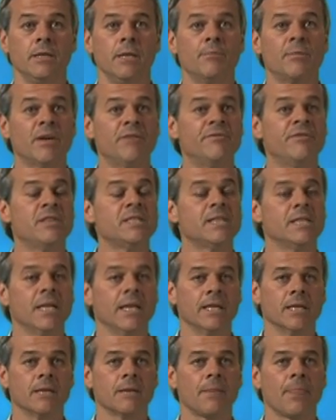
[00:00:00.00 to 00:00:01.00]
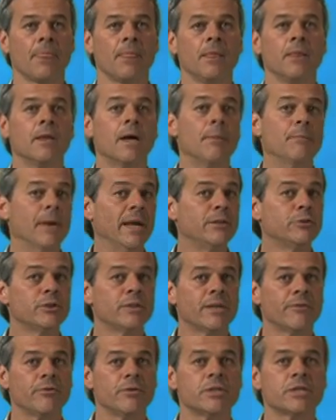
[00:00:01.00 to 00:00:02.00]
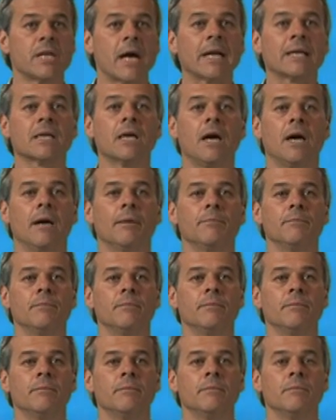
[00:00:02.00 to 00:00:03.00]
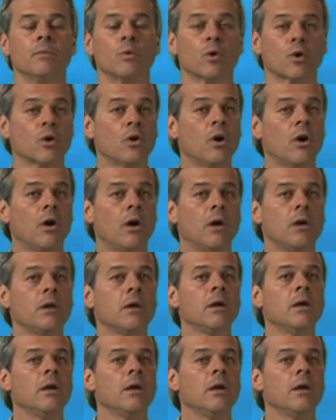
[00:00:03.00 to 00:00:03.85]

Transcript: by visiting amajordifference.com or call